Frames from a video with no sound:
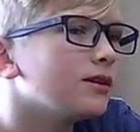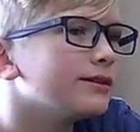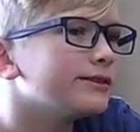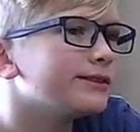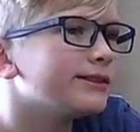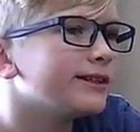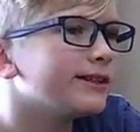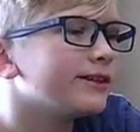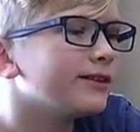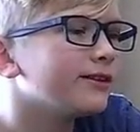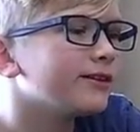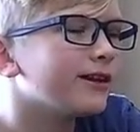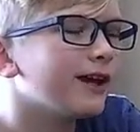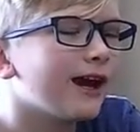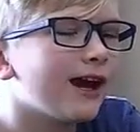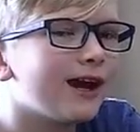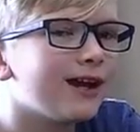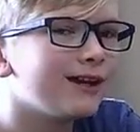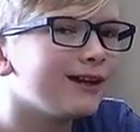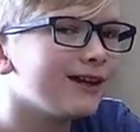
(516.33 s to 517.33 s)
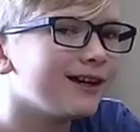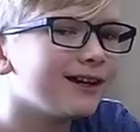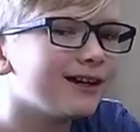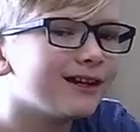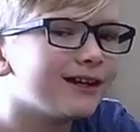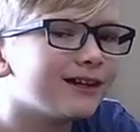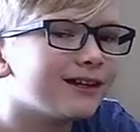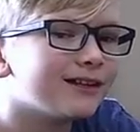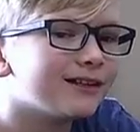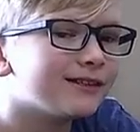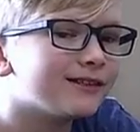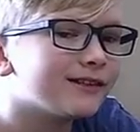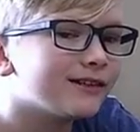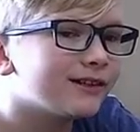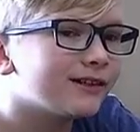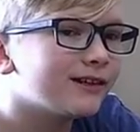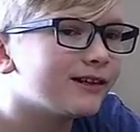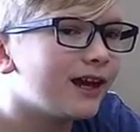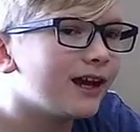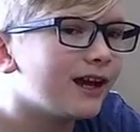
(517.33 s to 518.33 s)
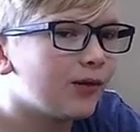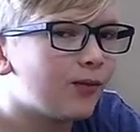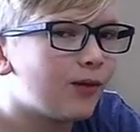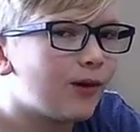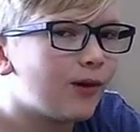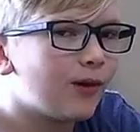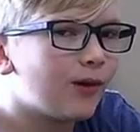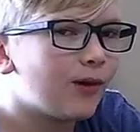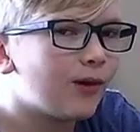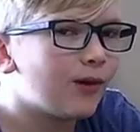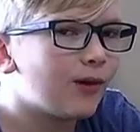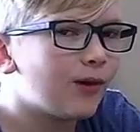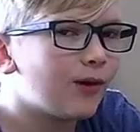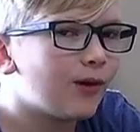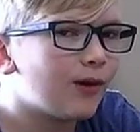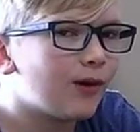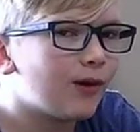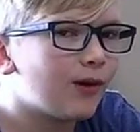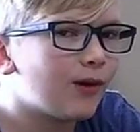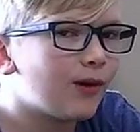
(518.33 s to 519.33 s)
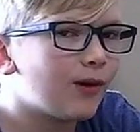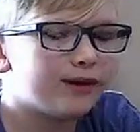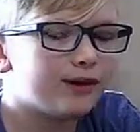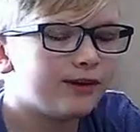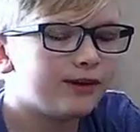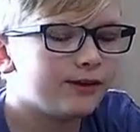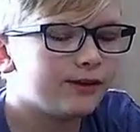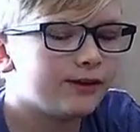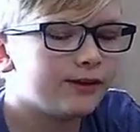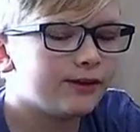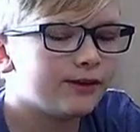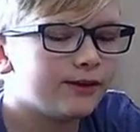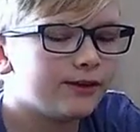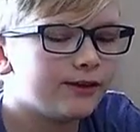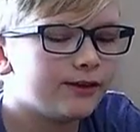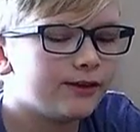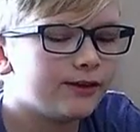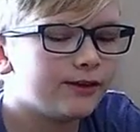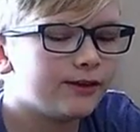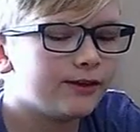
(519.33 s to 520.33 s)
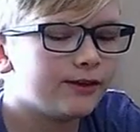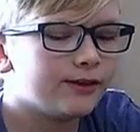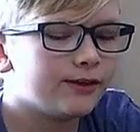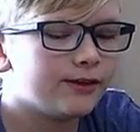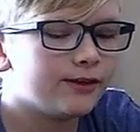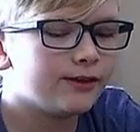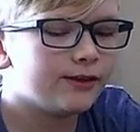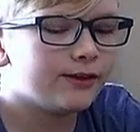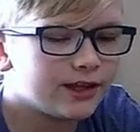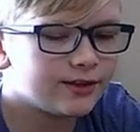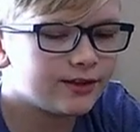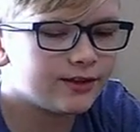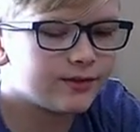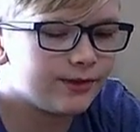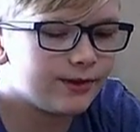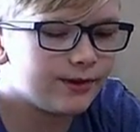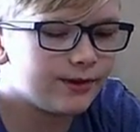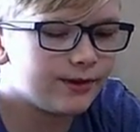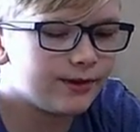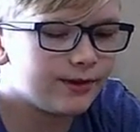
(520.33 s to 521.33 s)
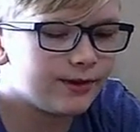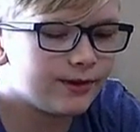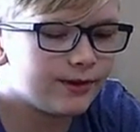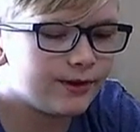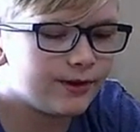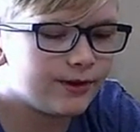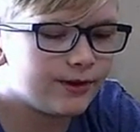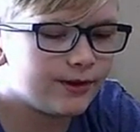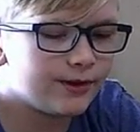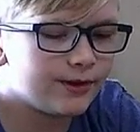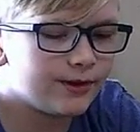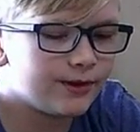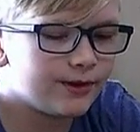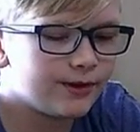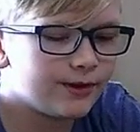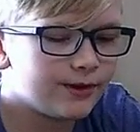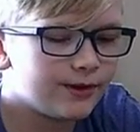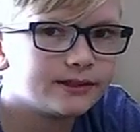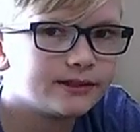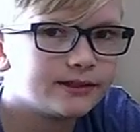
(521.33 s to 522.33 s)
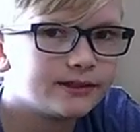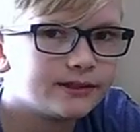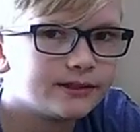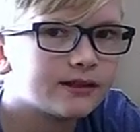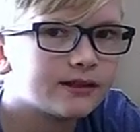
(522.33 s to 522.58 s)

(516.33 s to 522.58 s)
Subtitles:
Tinkercad is a website that you can use to create 3D printed designs.